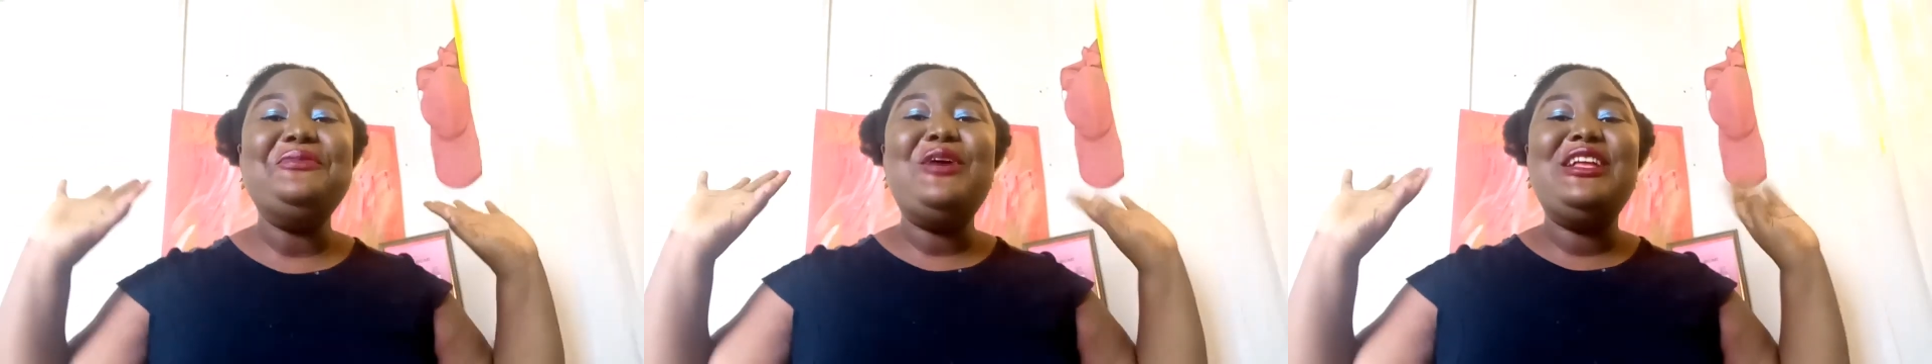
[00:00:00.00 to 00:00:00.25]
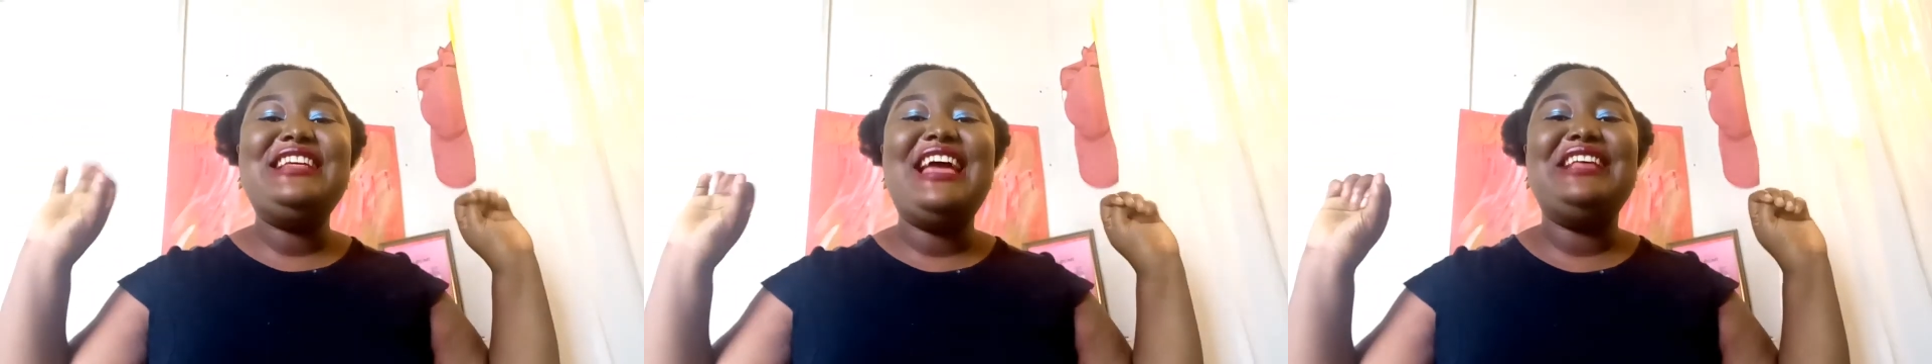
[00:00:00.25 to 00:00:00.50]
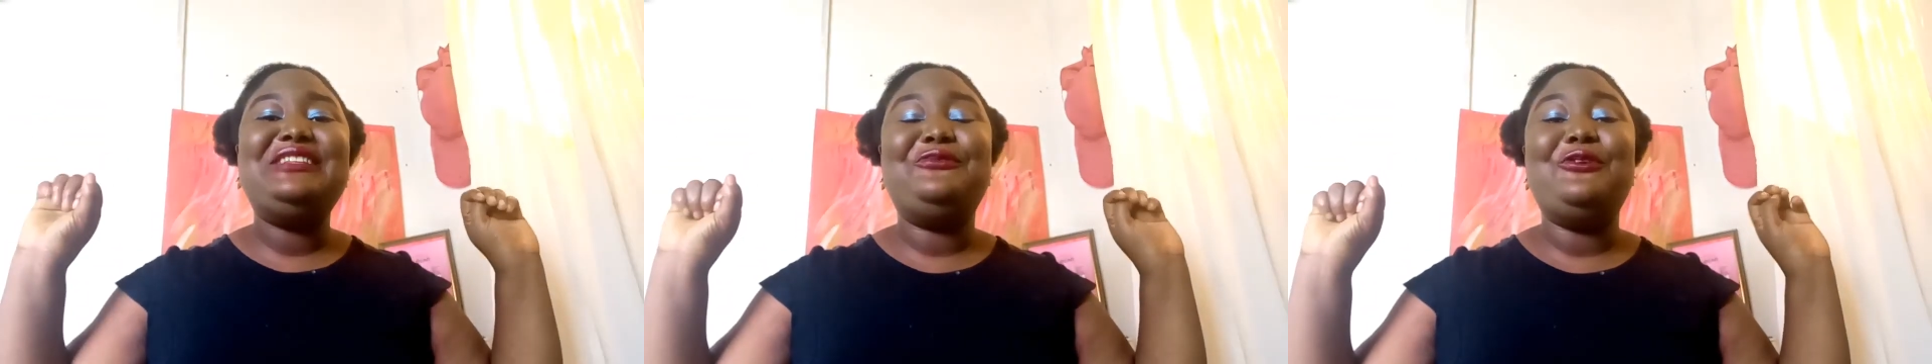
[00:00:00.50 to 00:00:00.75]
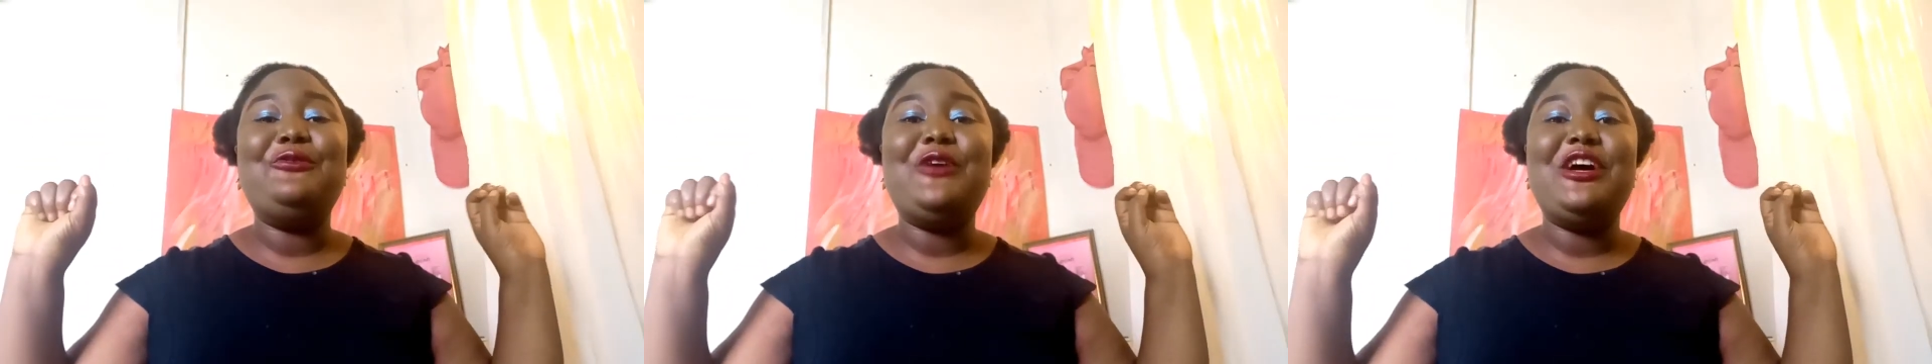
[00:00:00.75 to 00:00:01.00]
guys
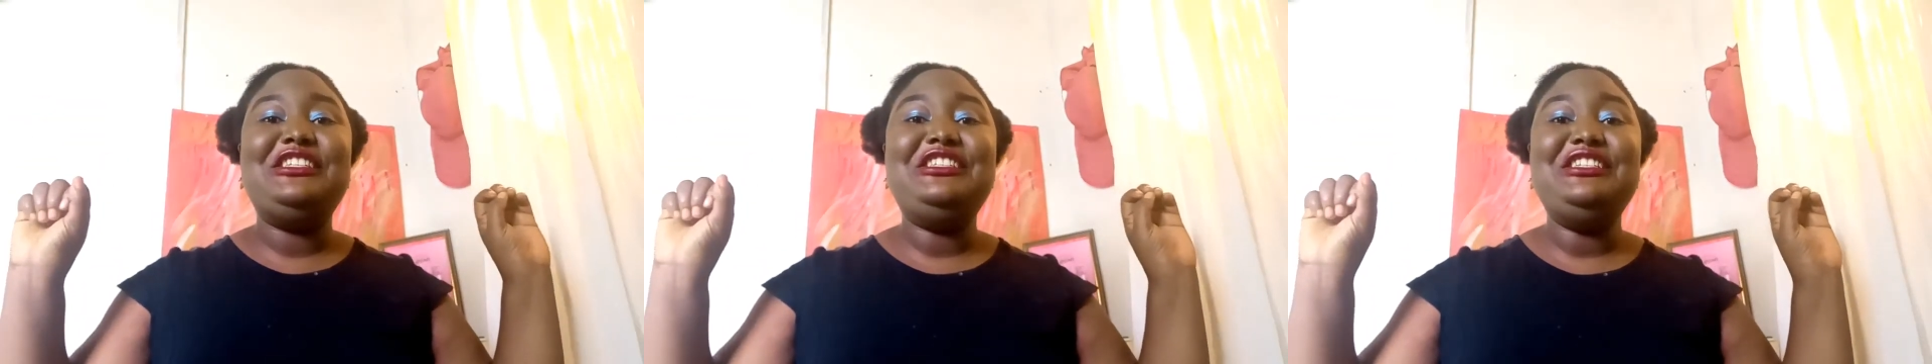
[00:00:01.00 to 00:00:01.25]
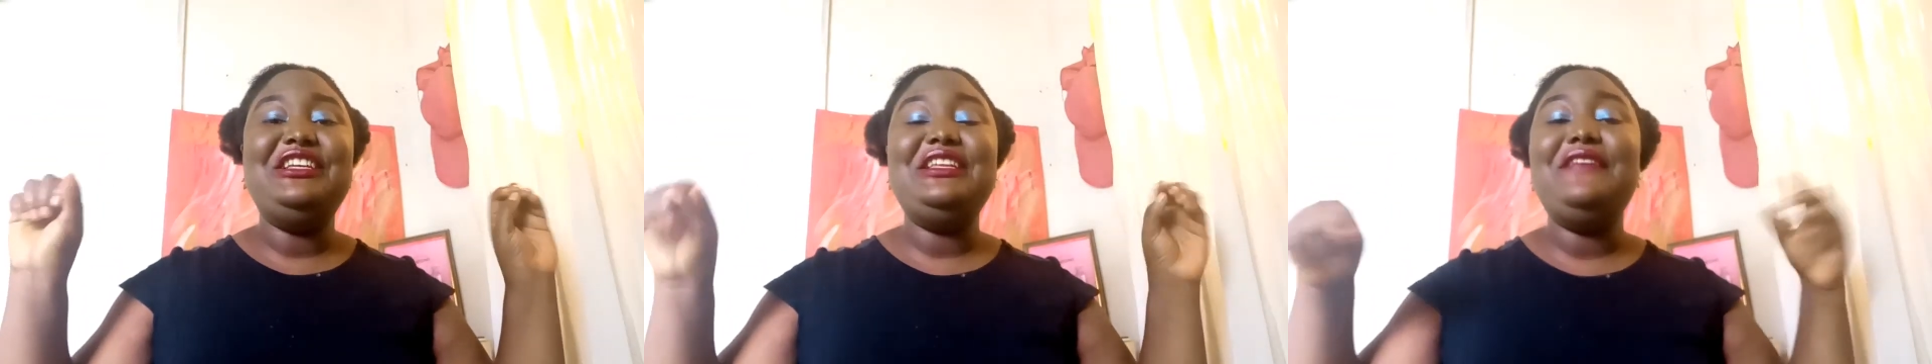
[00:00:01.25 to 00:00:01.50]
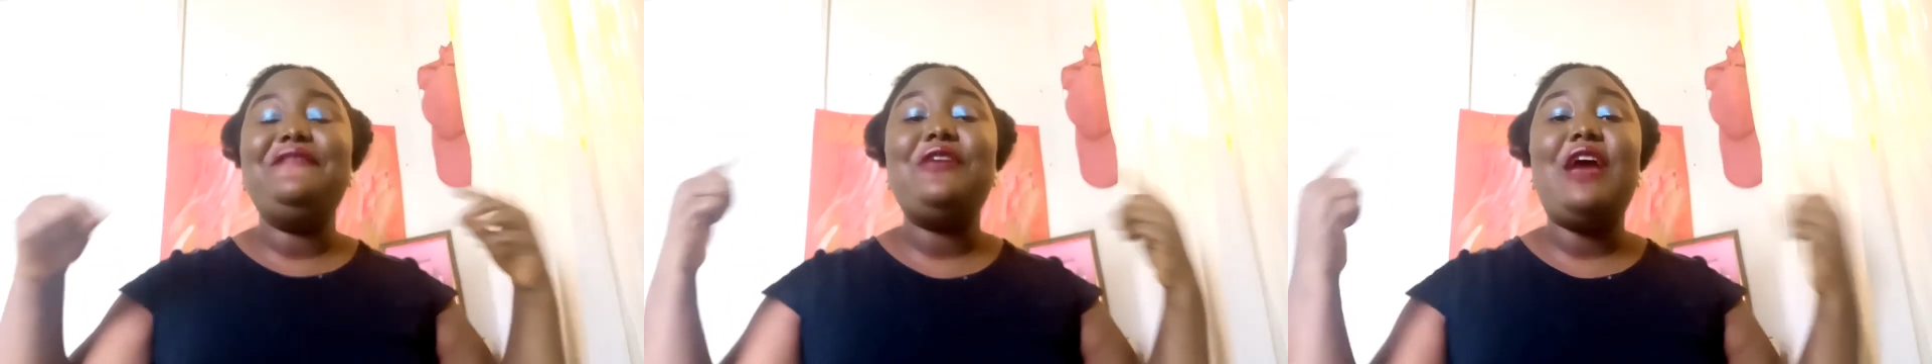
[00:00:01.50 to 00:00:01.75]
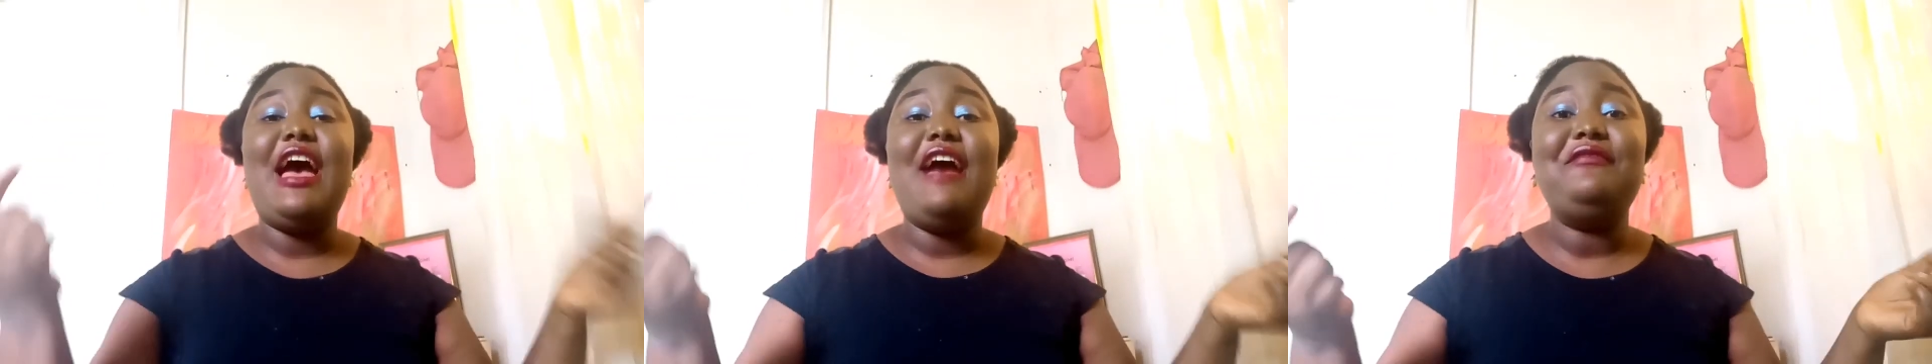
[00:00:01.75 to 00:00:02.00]
for watching if you
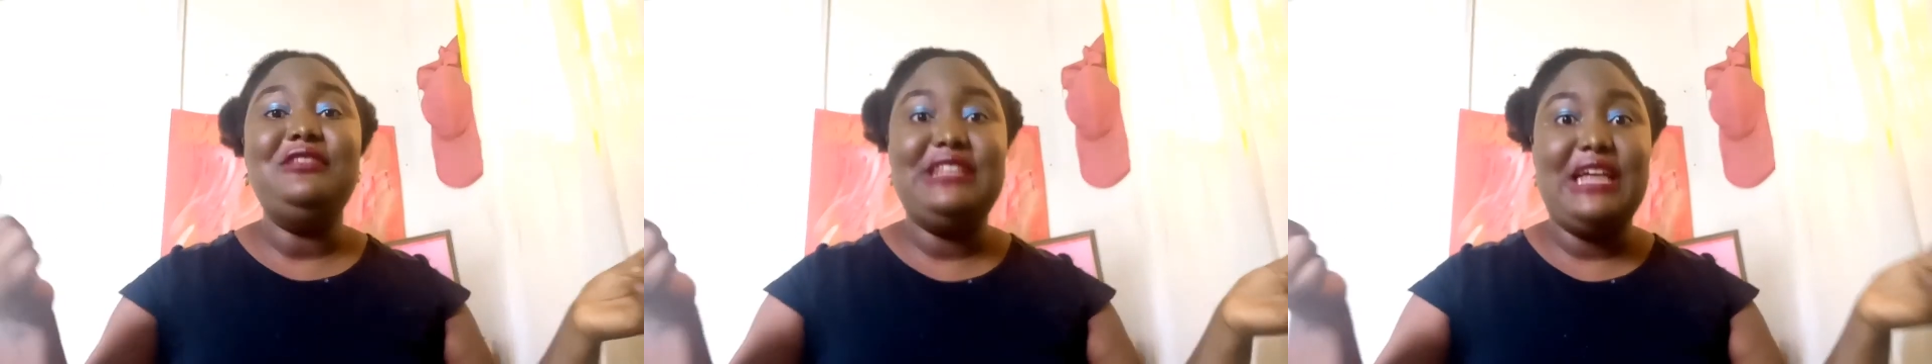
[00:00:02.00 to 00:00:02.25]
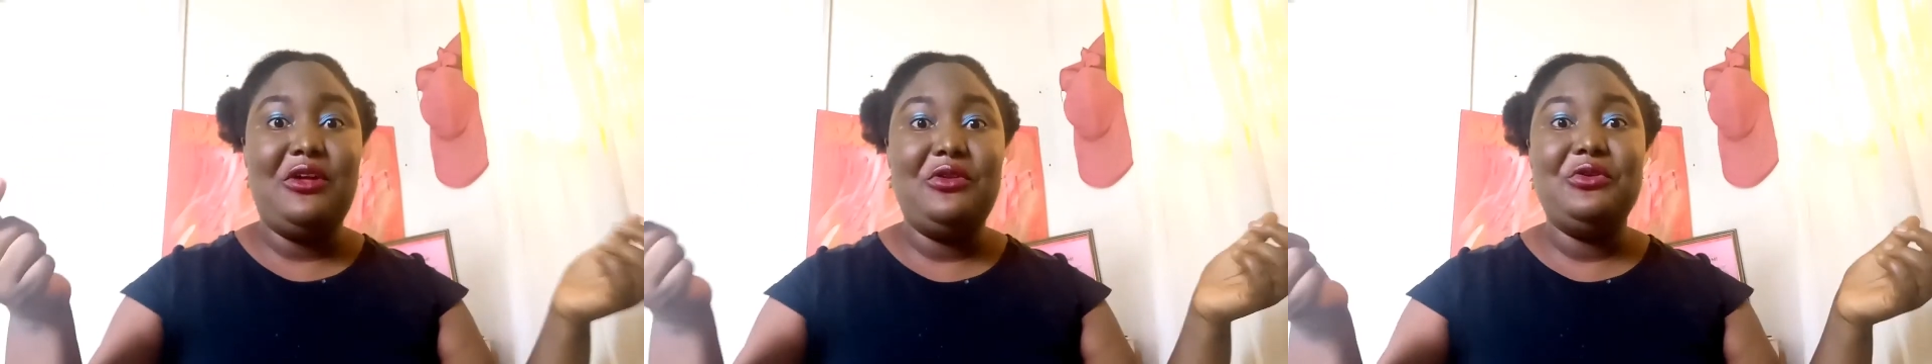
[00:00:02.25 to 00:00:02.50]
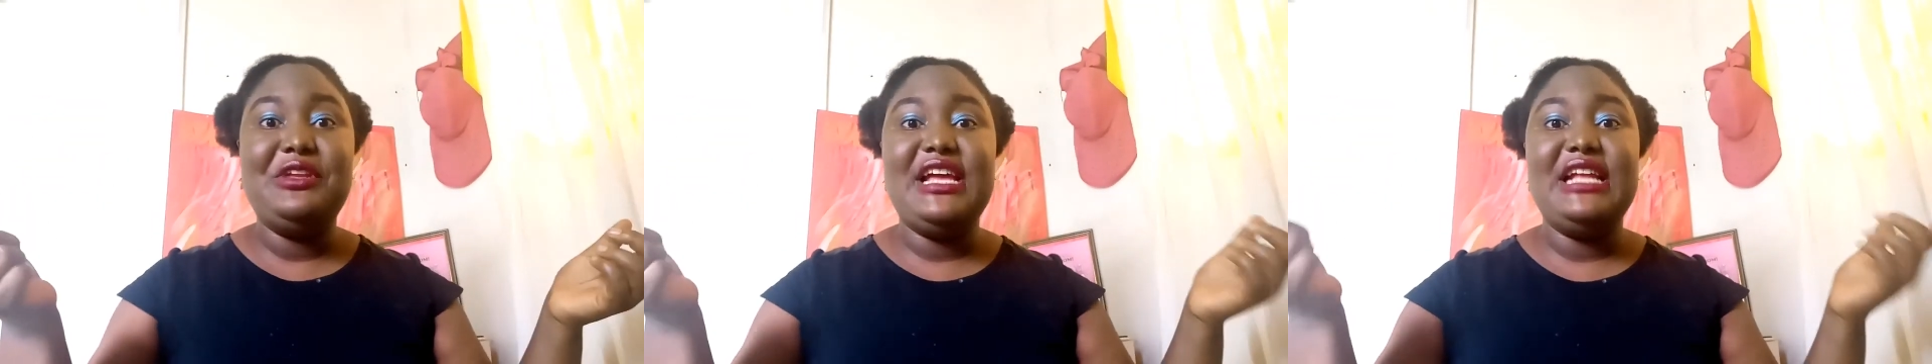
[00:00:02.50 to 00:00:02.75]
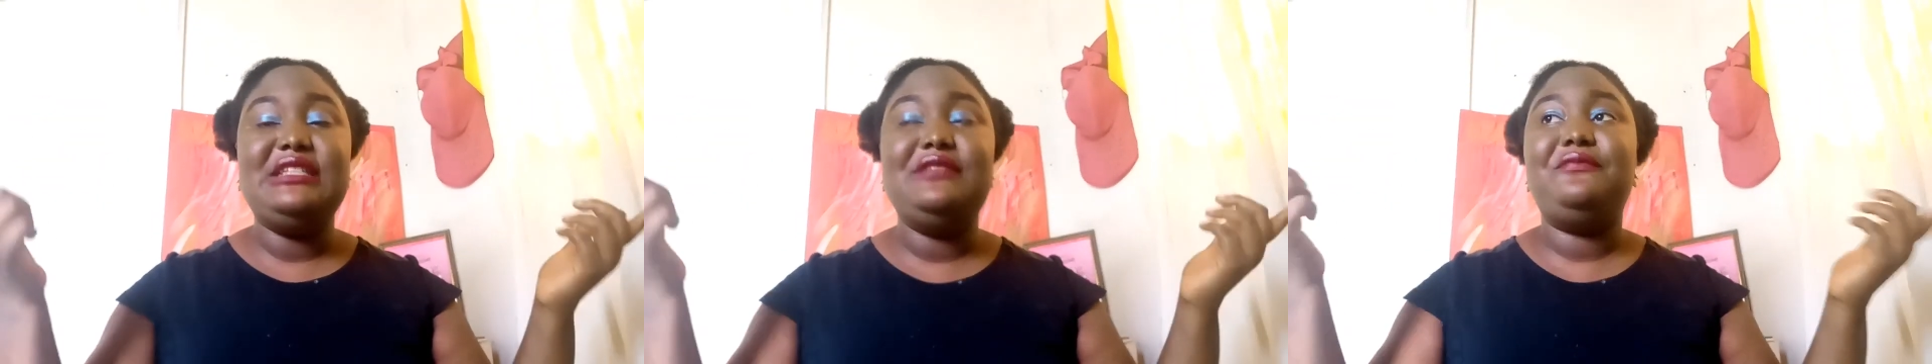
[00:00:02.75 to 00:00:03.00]
haven't
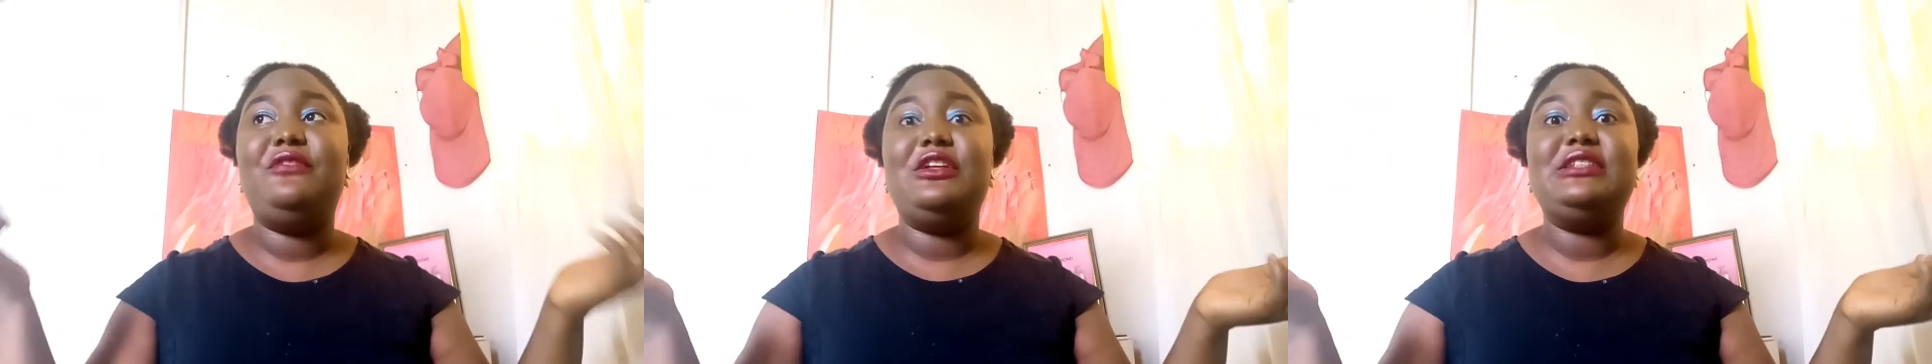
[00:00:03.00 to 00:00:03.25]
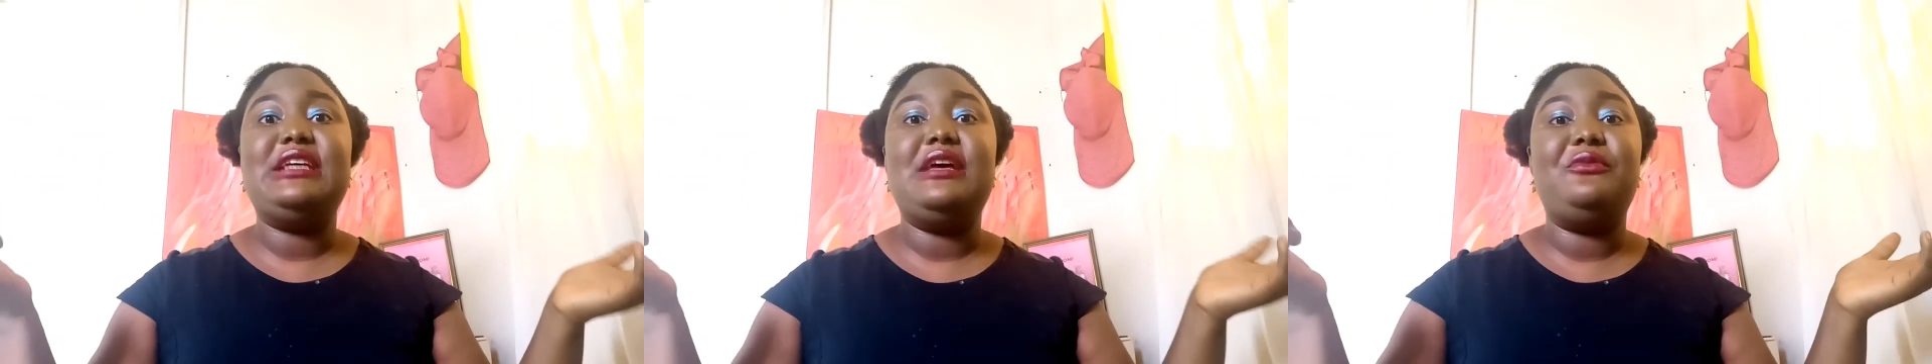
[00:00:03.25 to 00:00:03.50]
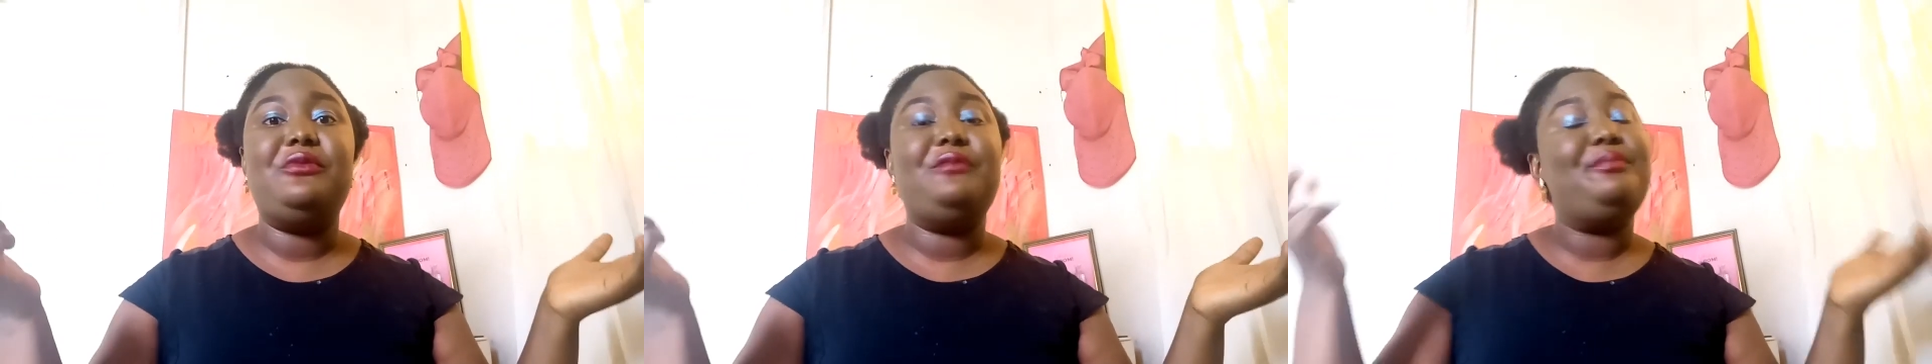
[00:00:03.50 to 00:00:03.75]
downloaded the flutter